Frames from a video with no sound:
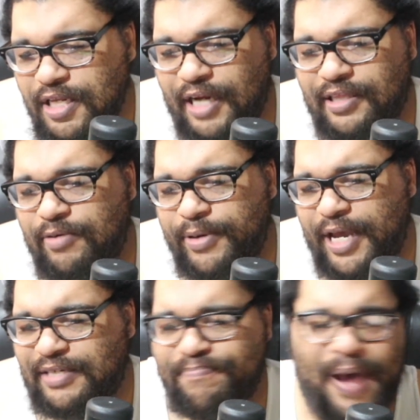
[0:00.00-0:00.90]
Then I think we
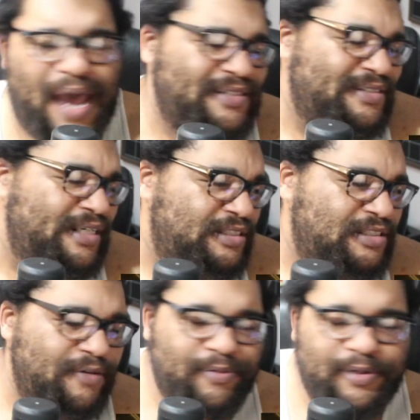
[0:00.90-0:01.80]
got some backstage
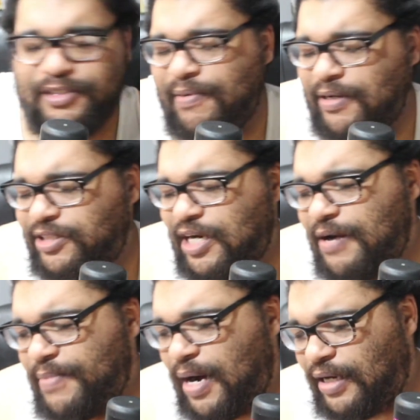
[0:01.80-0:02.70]
stuff where they talk about
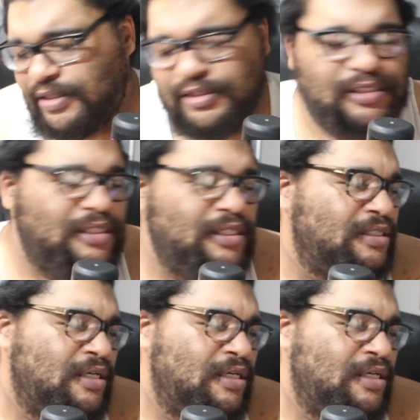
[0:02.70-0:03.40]
John Moxley.